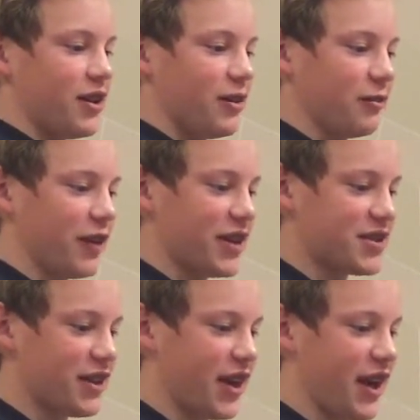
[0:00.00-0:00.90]
Raise
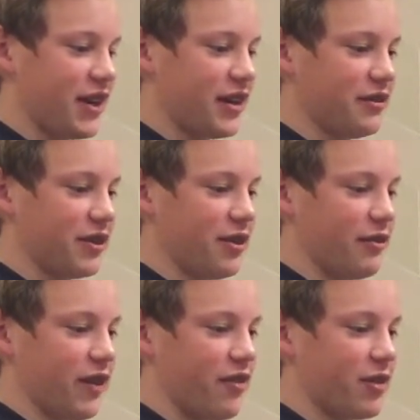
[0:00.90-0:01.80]
your hand if you
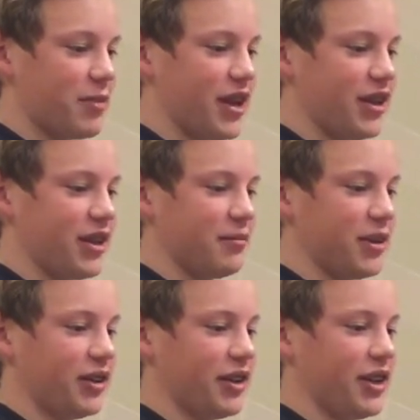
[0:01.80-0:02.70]
have ever been
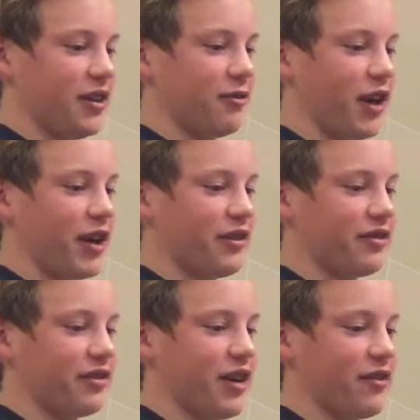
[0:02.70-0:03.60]
humiliated right in
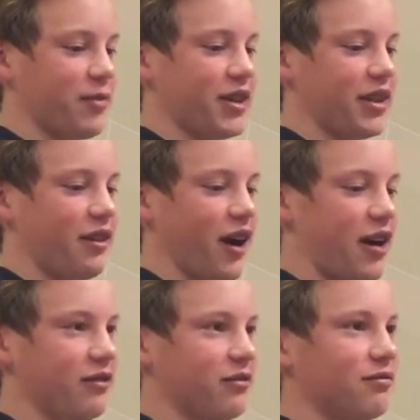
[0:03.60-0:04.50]
front of a big crowd.